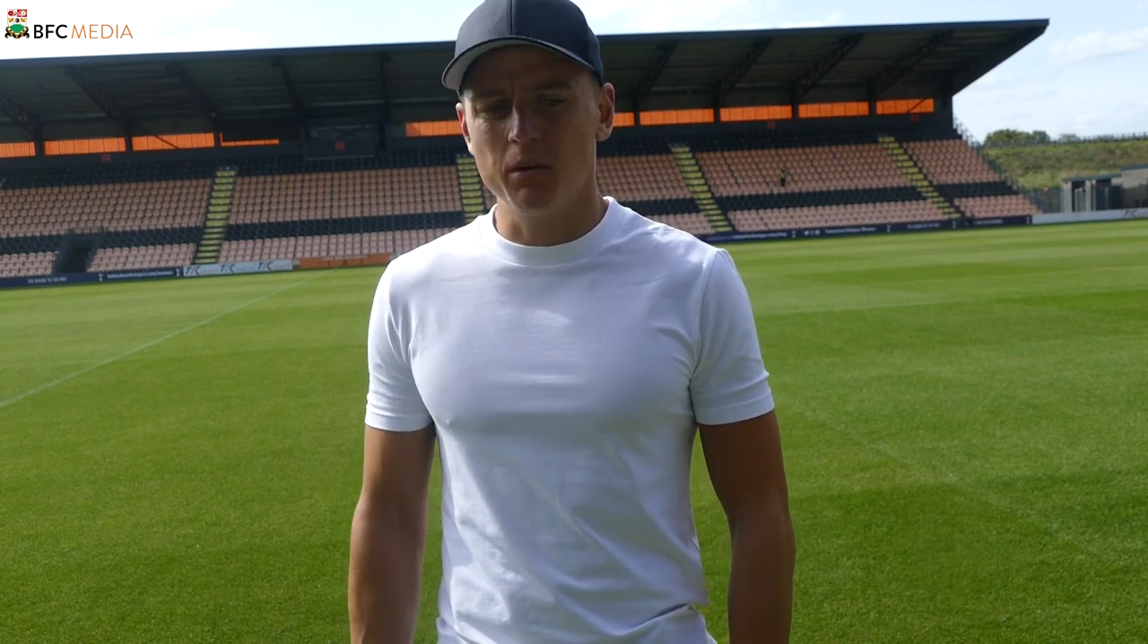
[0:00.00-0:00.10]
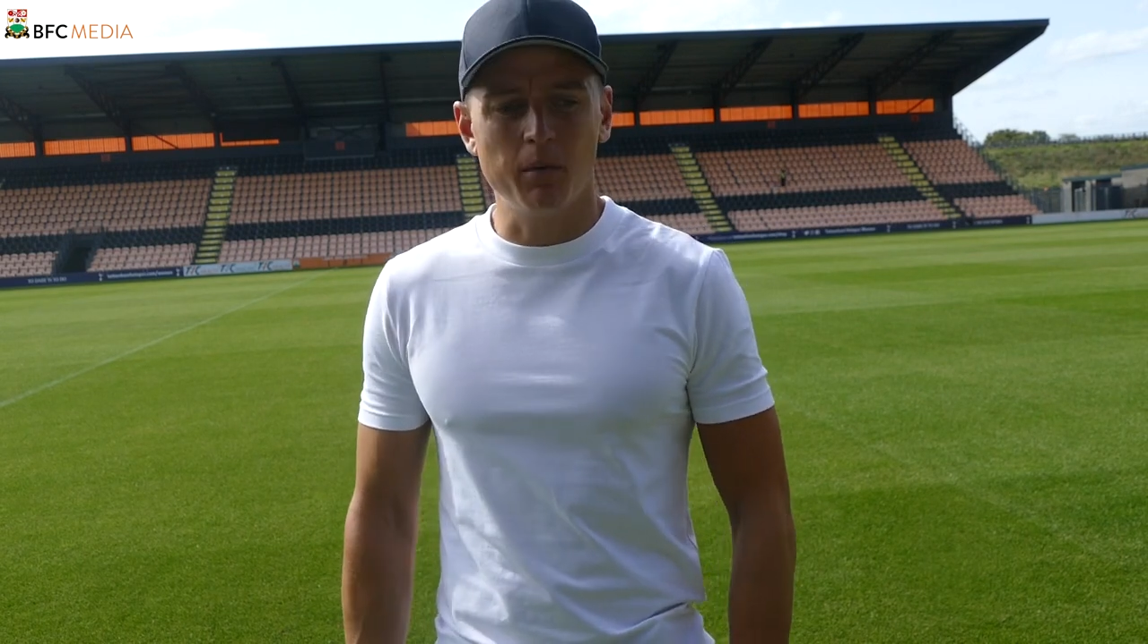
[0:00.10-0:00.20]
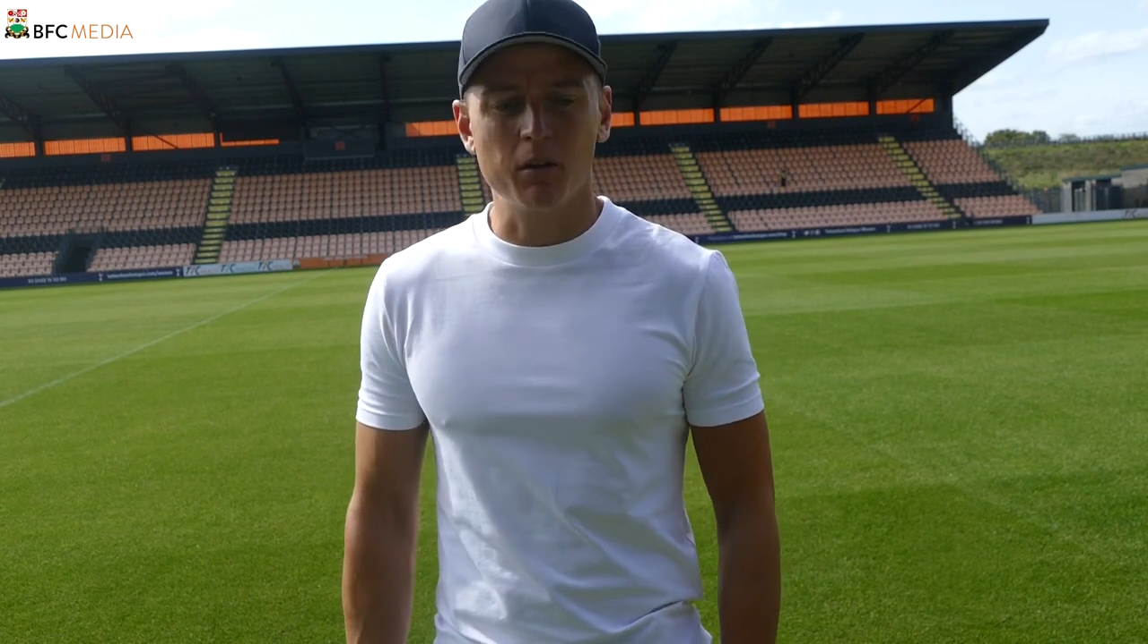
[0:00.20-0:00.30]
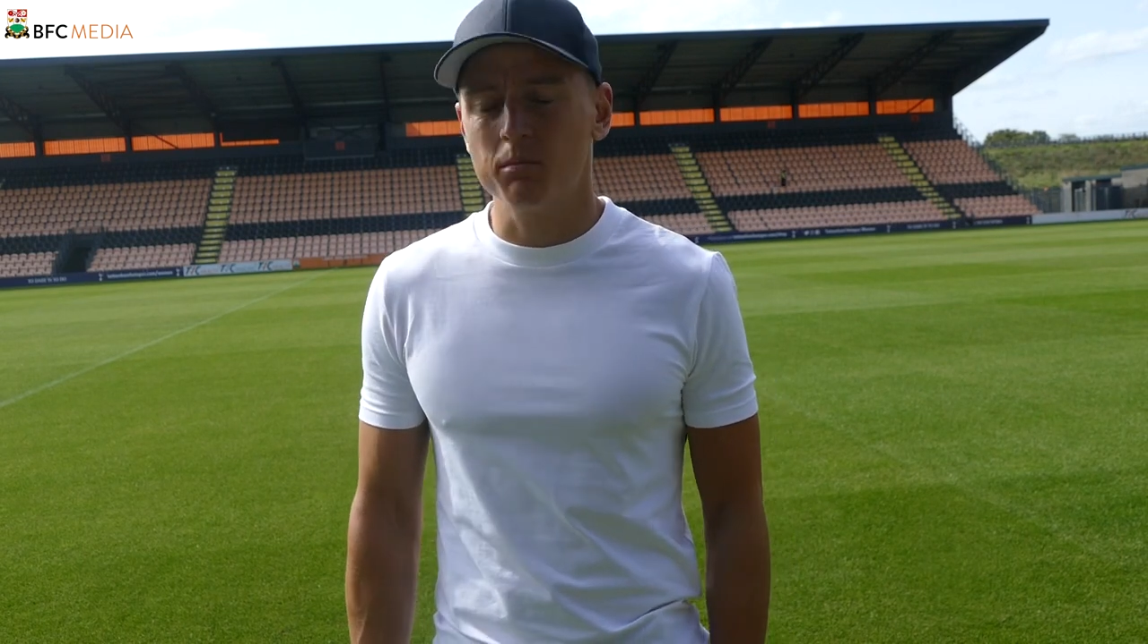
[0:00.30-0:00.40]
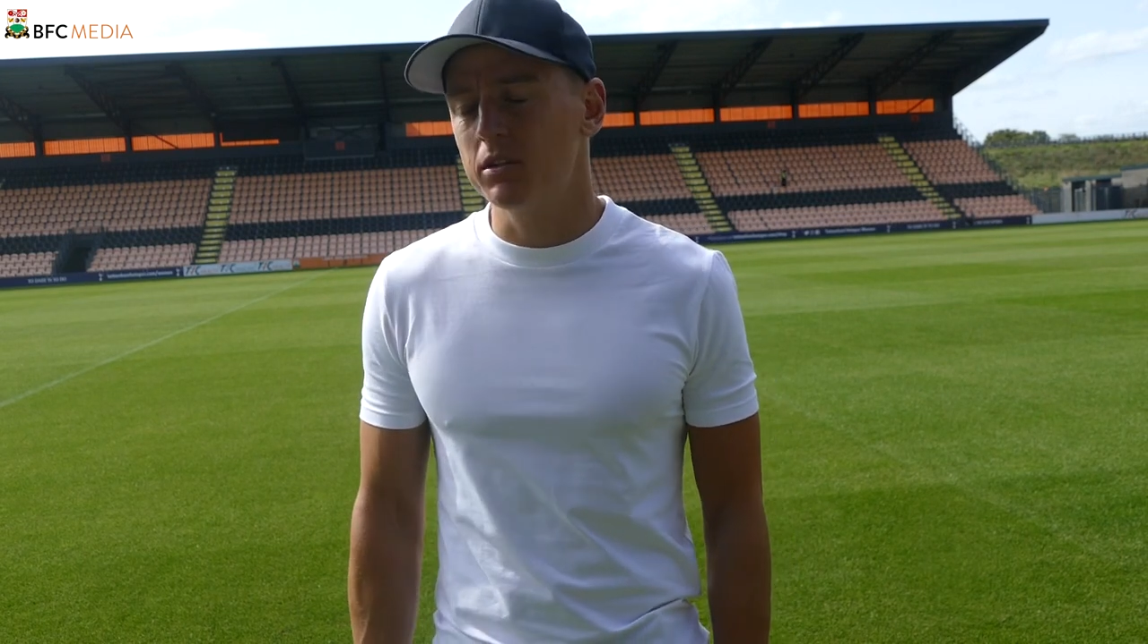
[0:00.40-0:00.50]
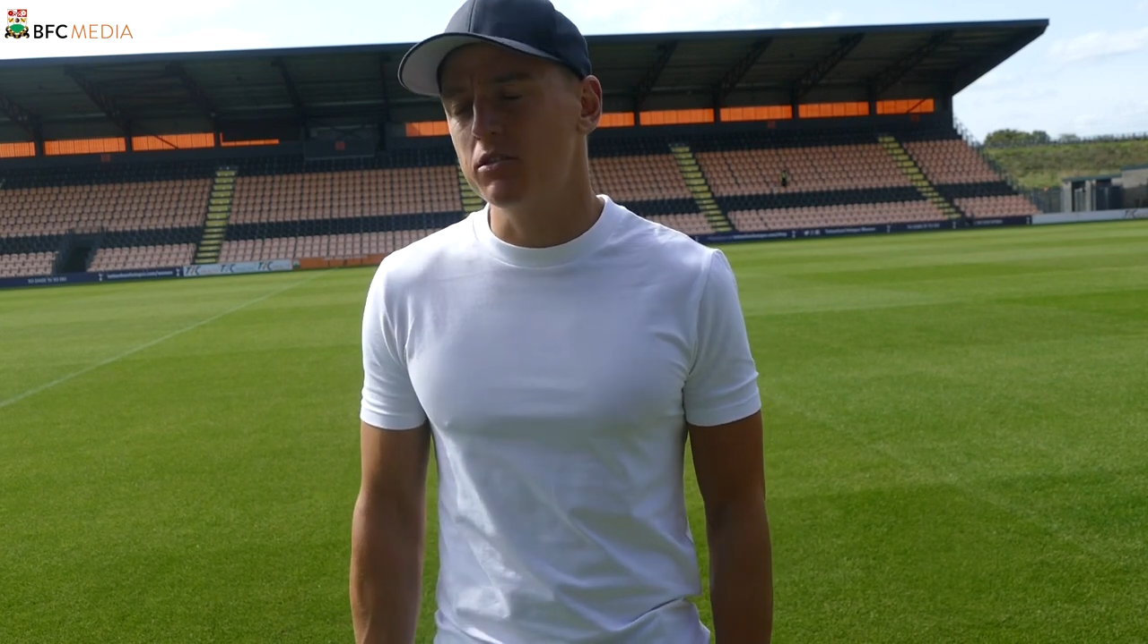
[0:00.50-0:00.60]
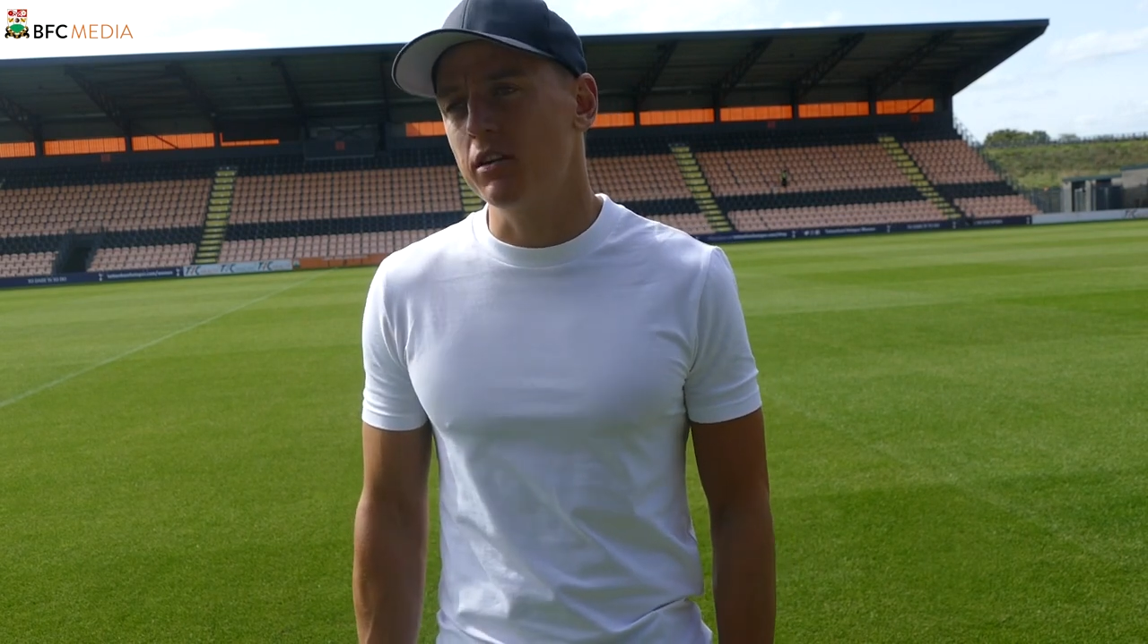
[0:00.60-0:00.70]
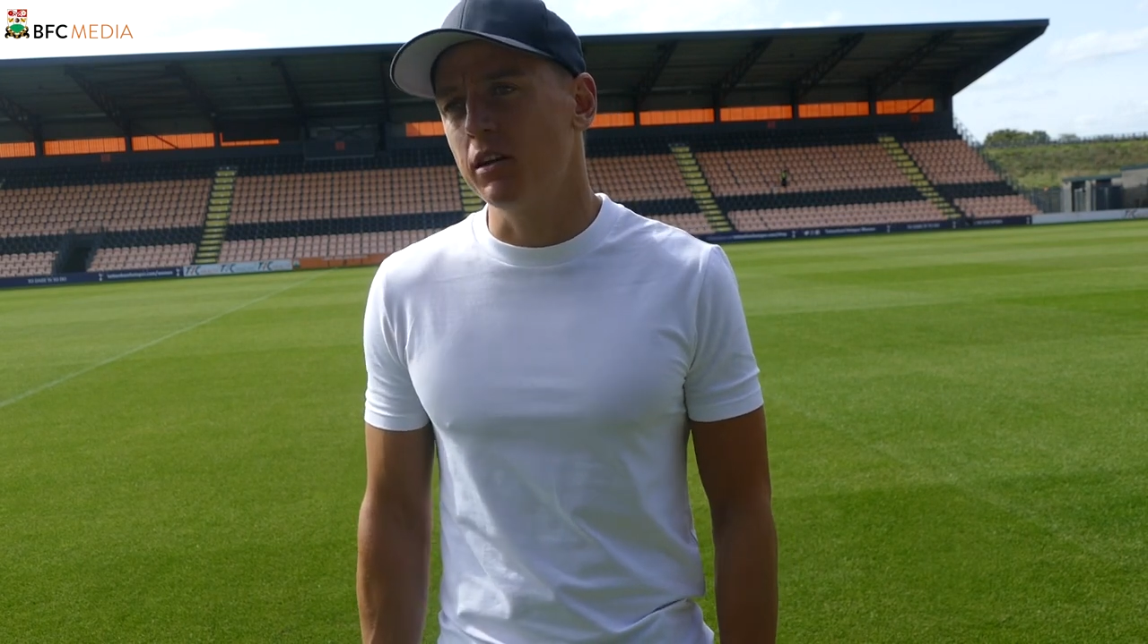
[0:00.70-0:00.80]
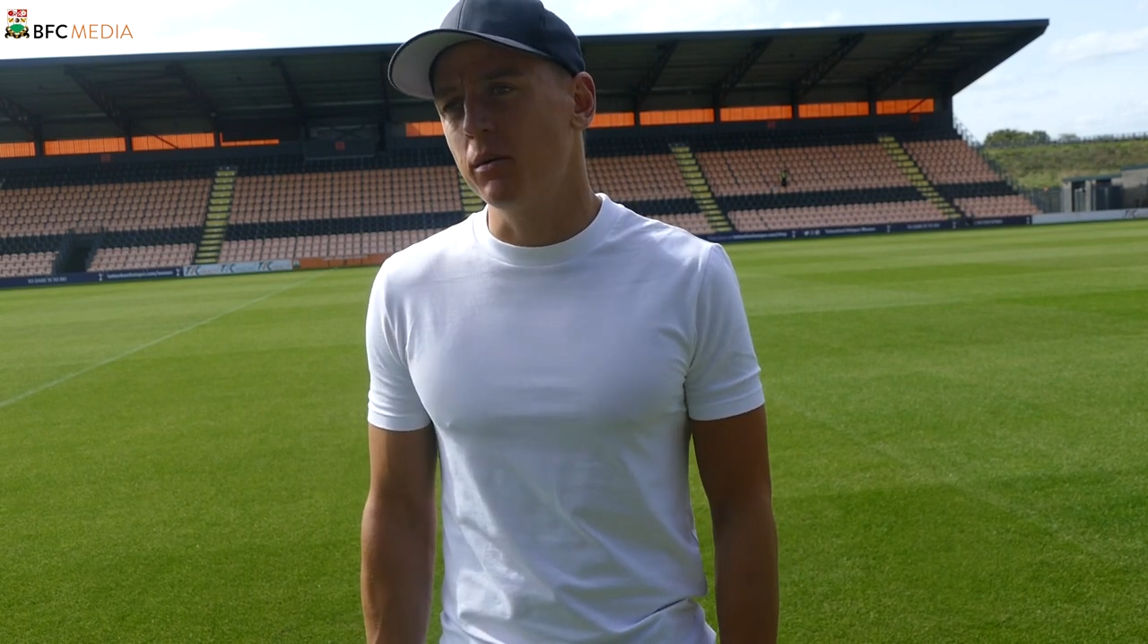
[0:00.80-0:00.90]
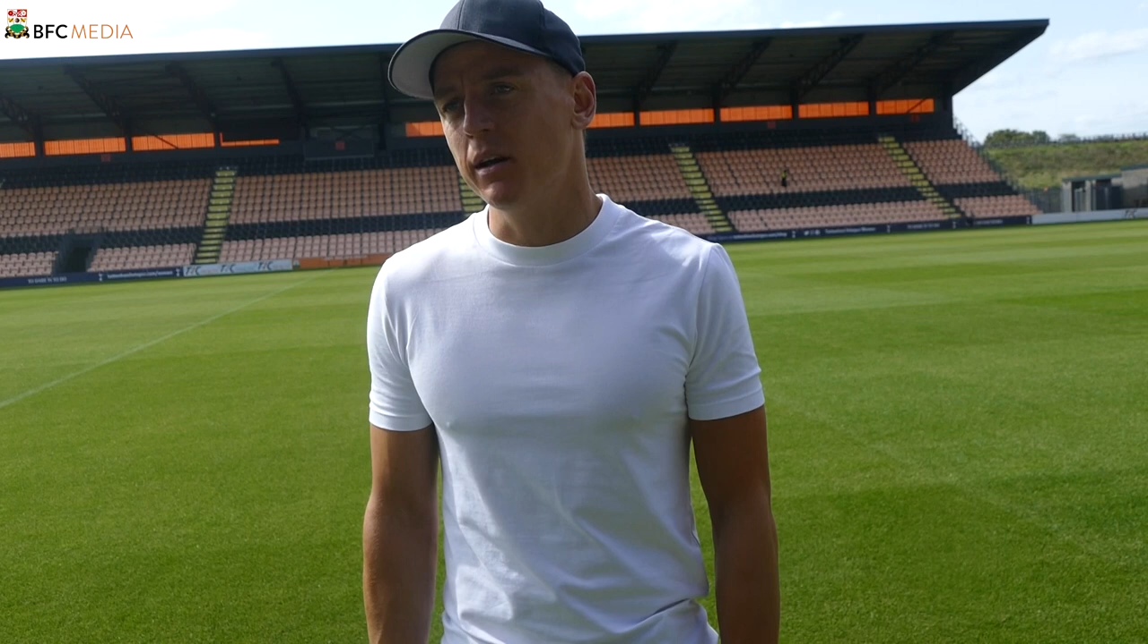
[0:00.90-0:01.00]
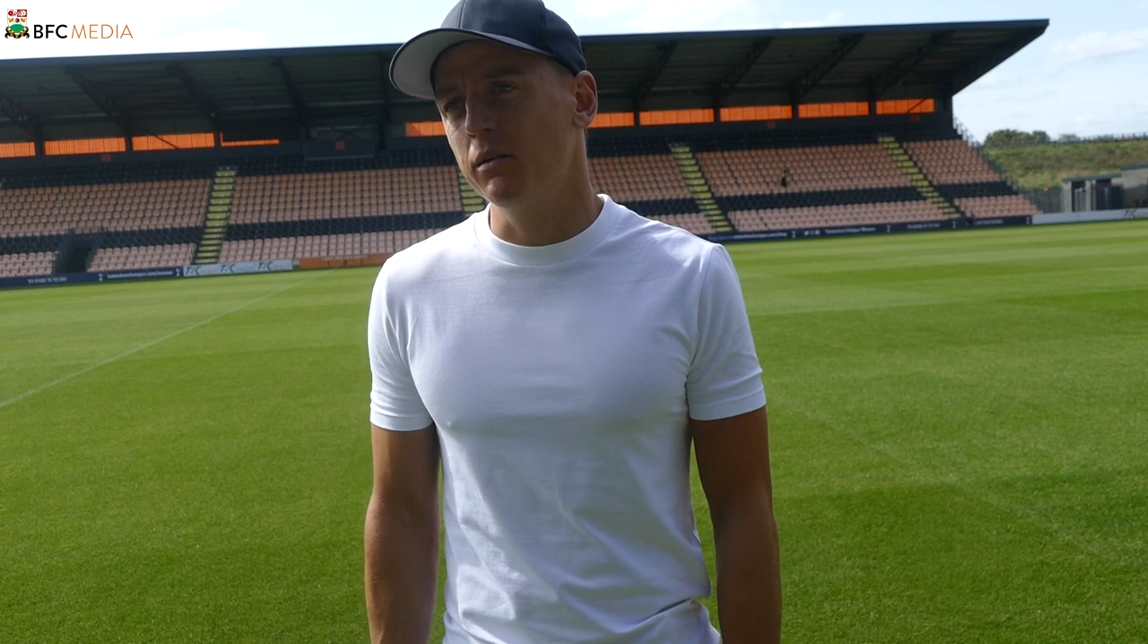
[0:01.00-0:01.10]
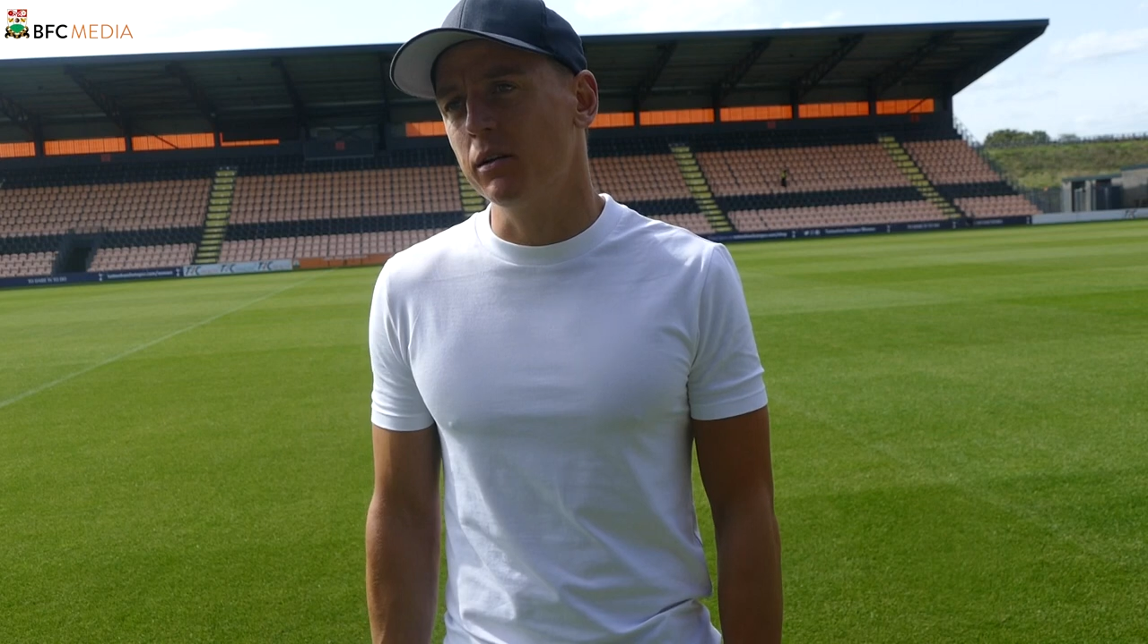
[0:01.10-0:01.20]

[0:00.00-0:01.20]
They welcomed me straight away